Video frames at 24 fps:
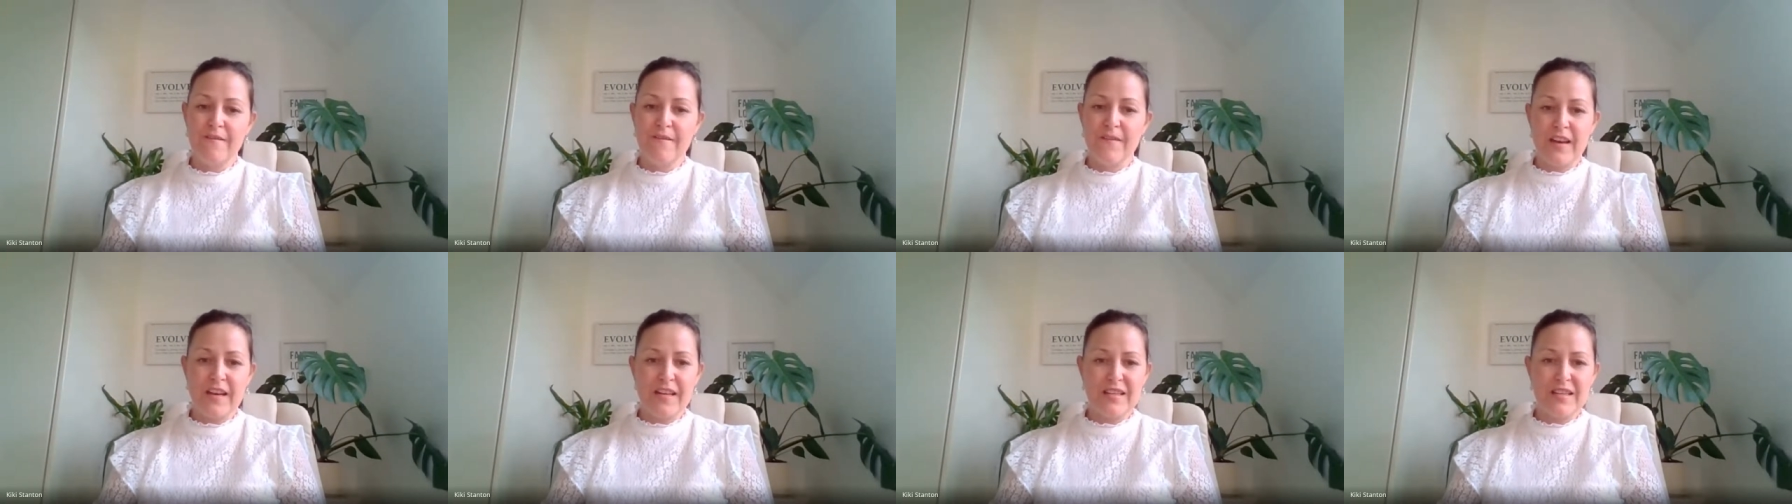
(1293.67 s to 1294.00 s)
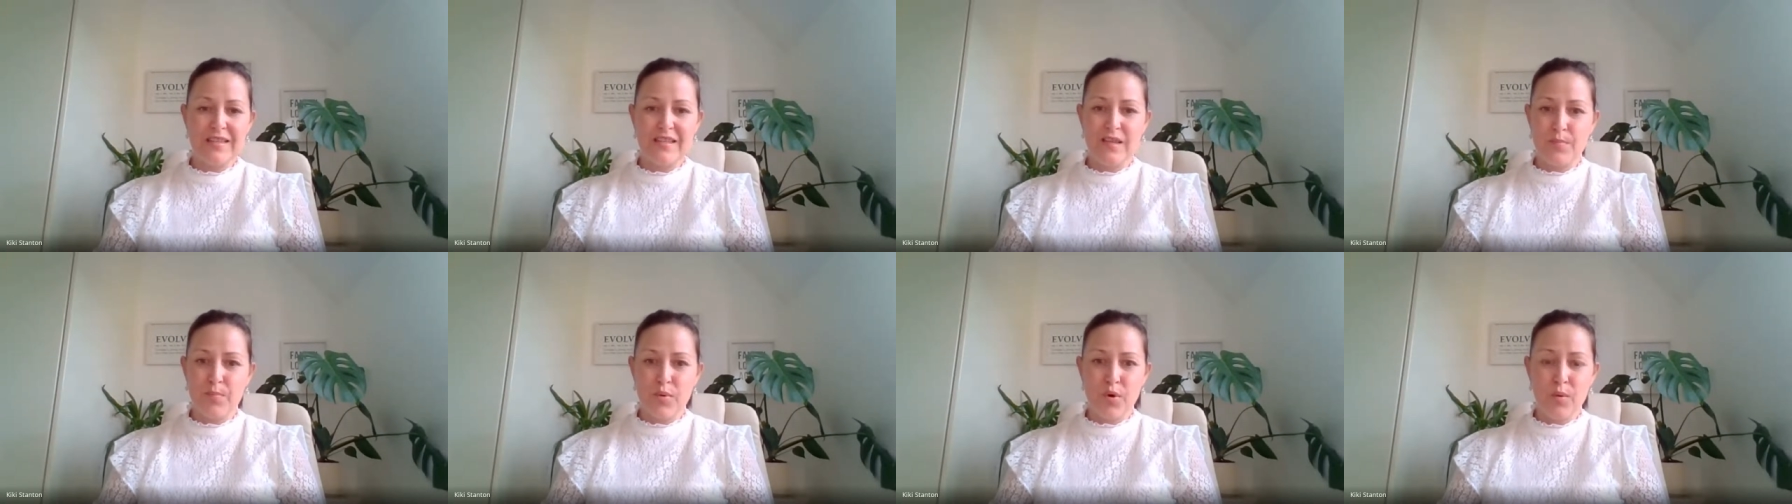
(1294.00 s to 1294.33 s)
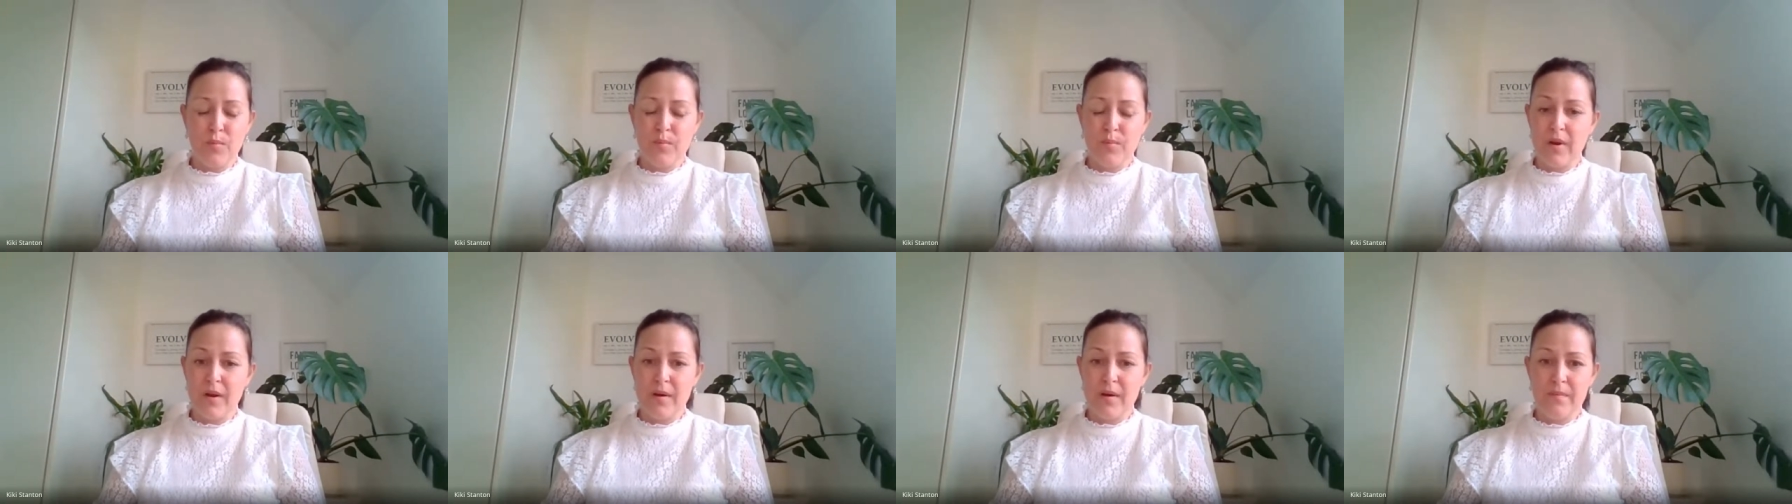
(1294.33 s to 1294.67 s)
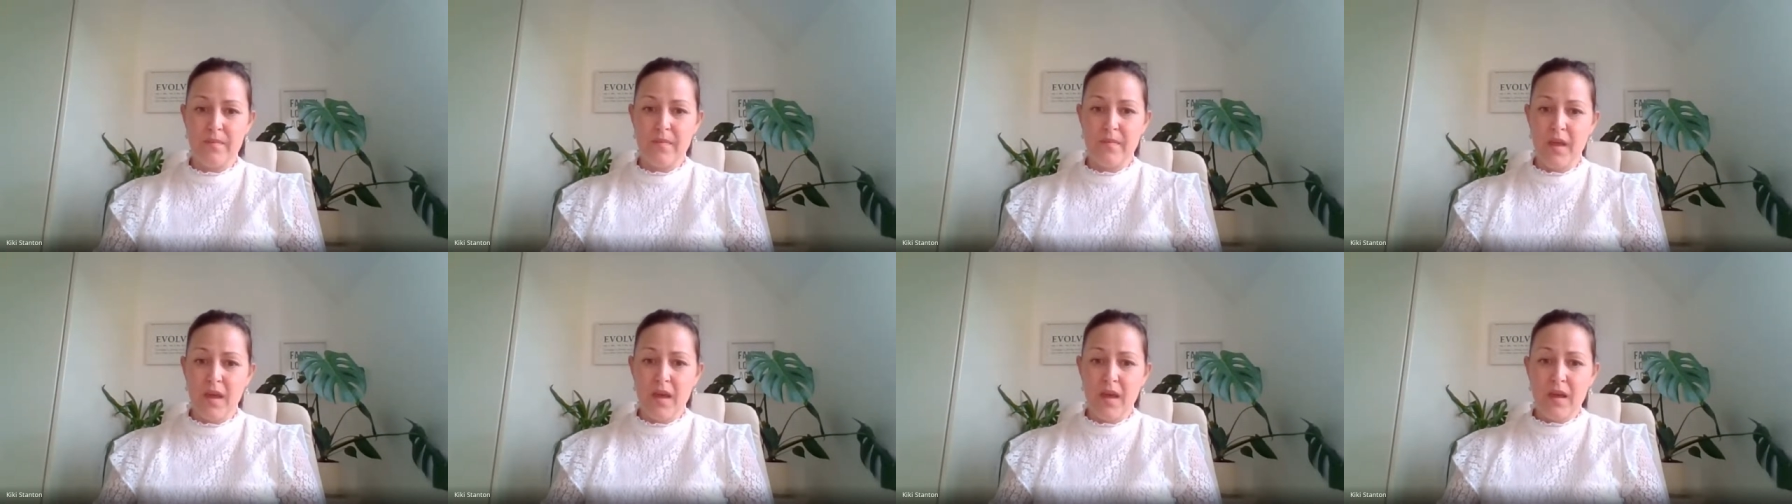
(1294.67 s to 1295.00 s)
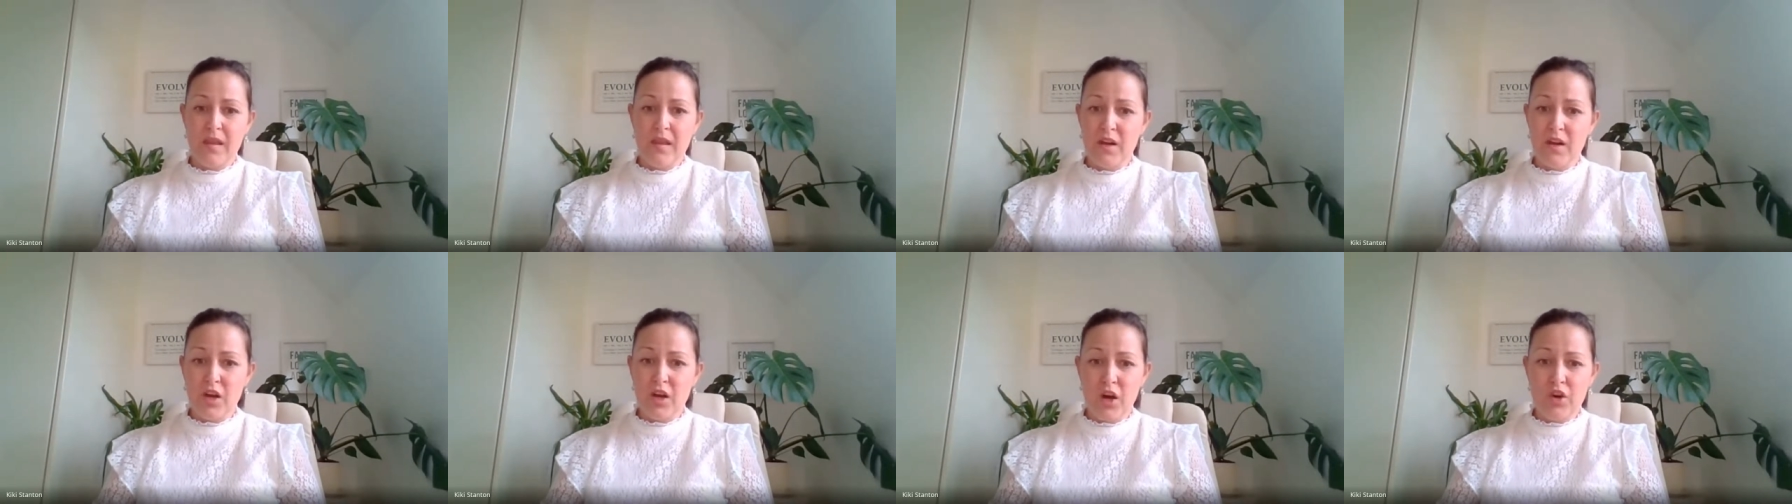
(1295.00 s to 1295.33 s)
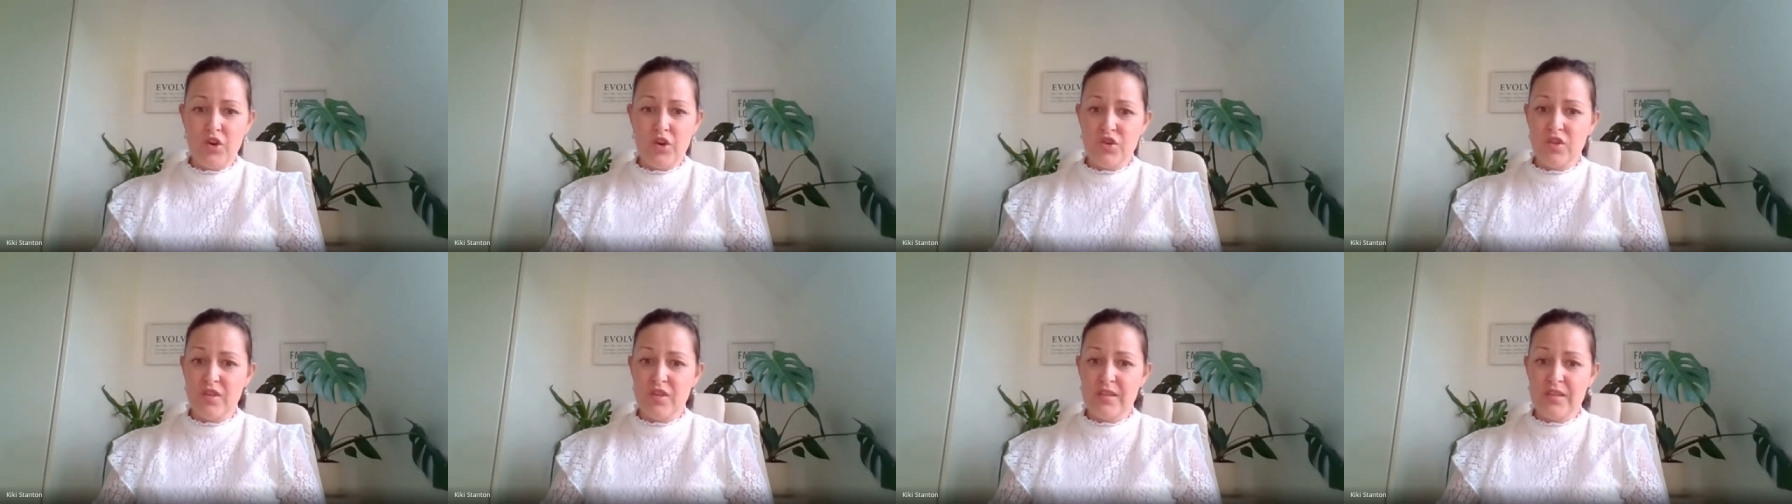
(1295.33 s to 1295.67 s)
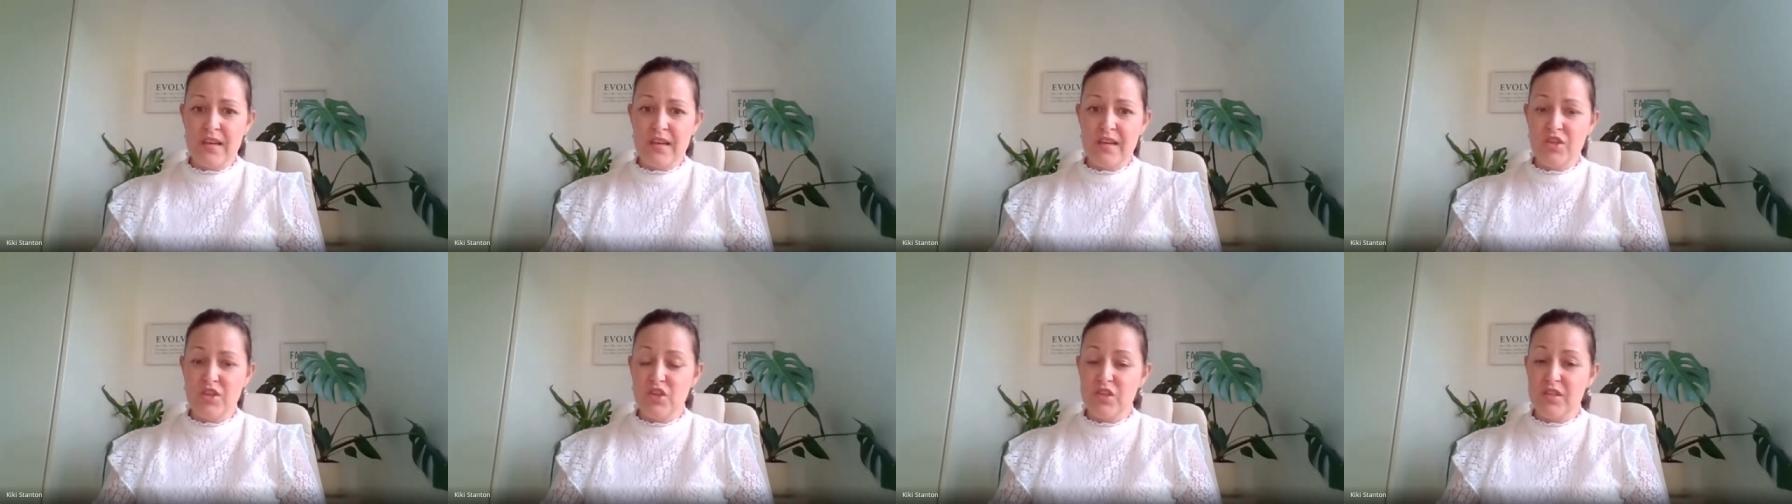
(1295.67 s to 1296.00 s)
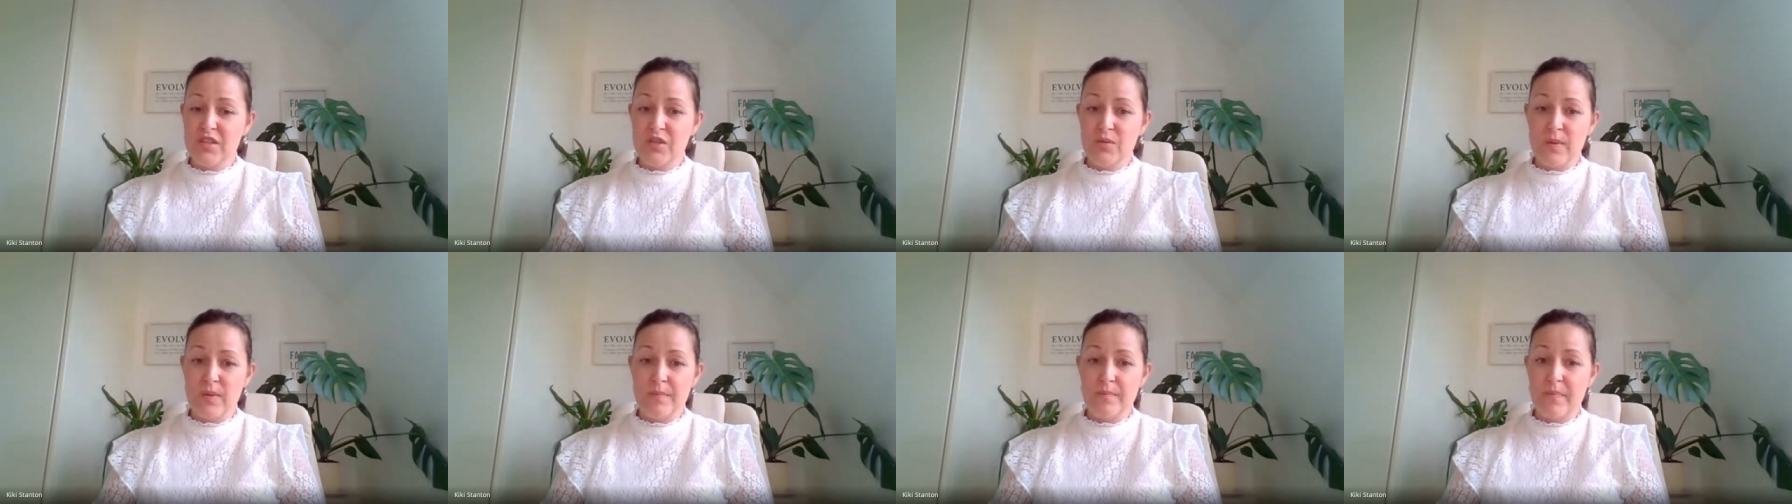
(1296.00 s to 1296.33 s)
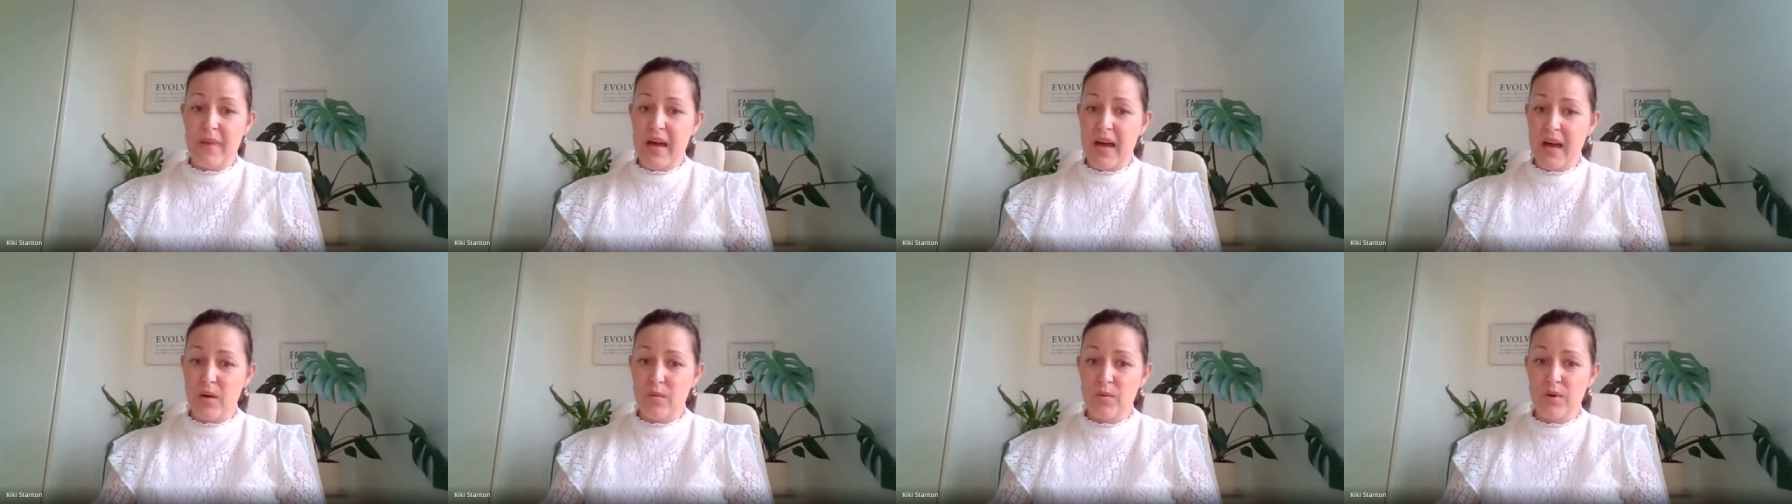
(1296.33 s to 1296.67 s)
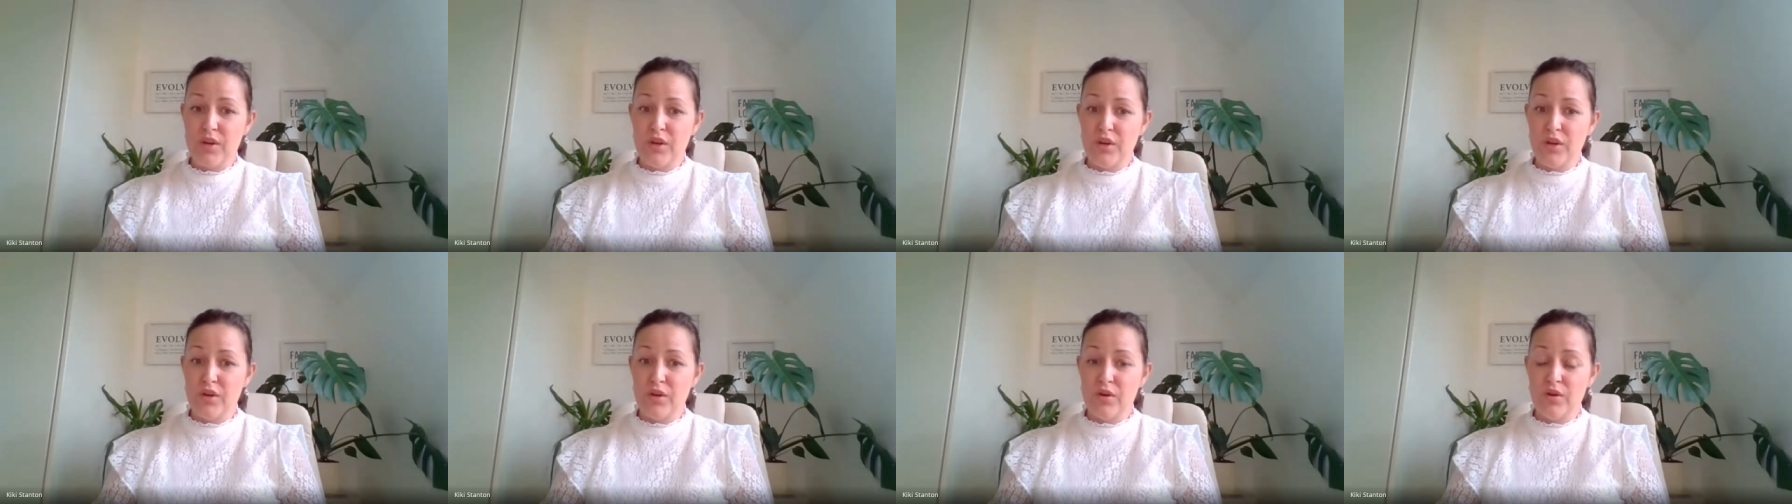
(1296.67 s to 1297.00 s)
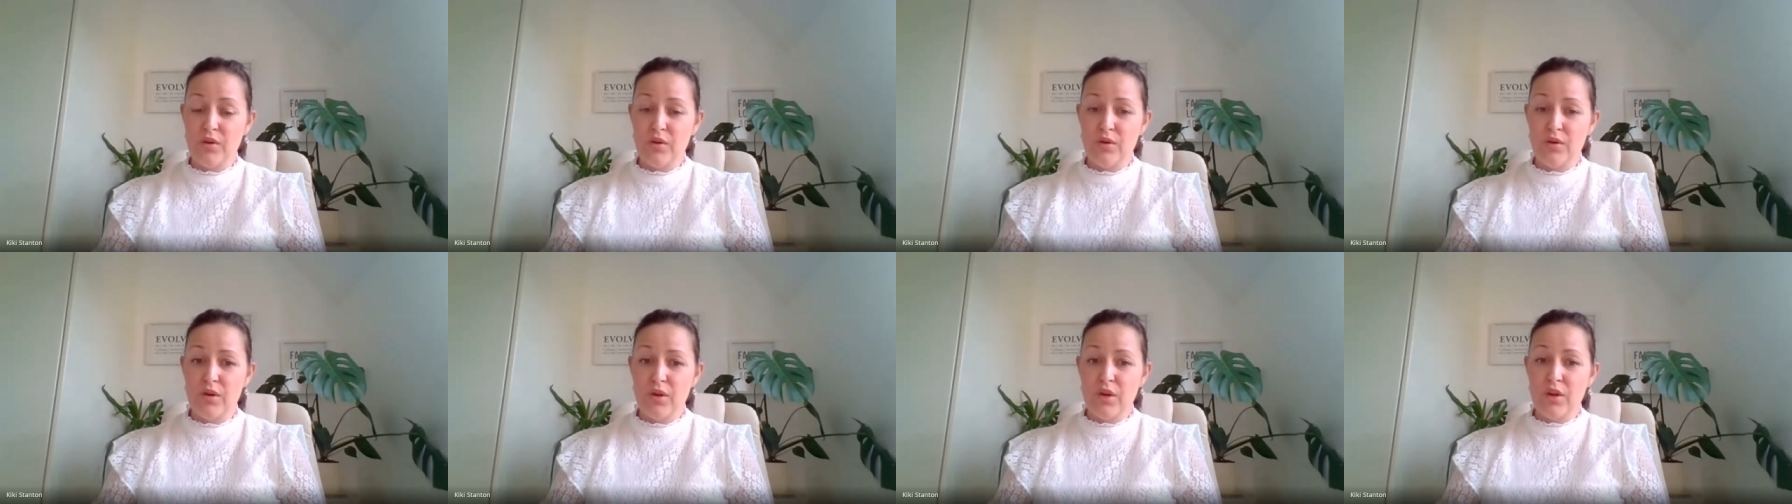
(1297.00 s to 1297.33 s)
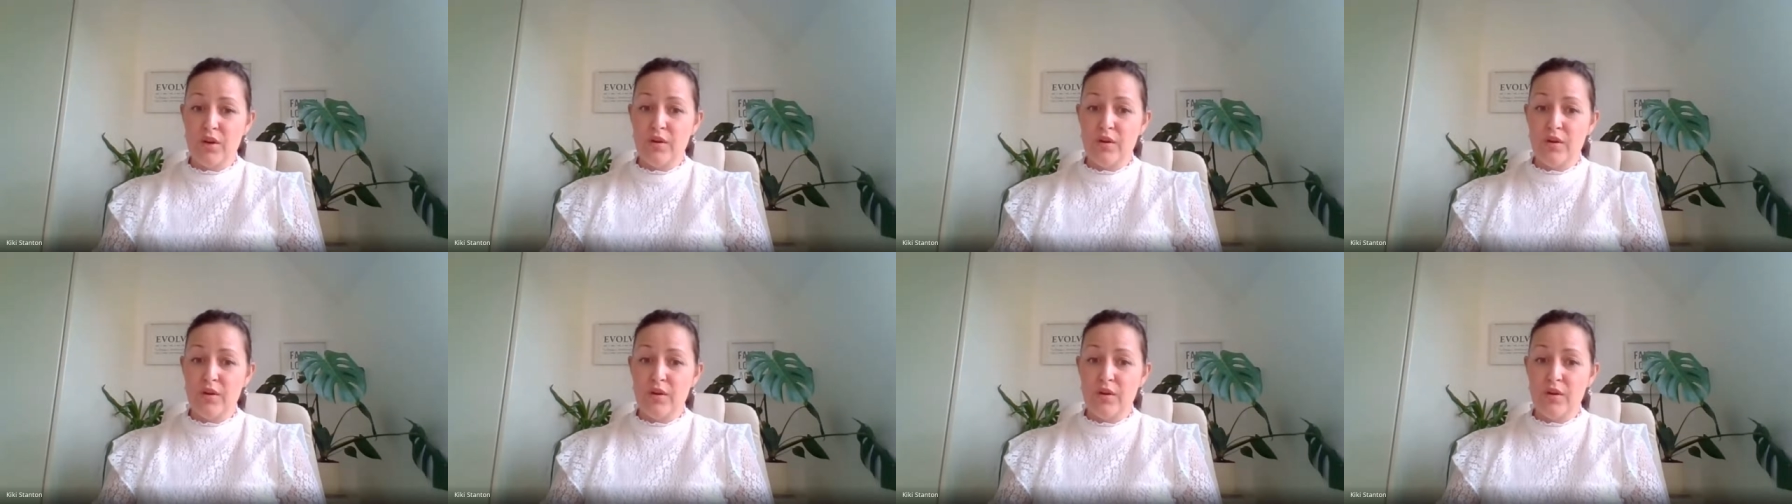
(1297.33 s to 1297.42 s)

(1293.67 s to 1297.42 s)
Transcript: fix the problem. The coach is there just to empower you,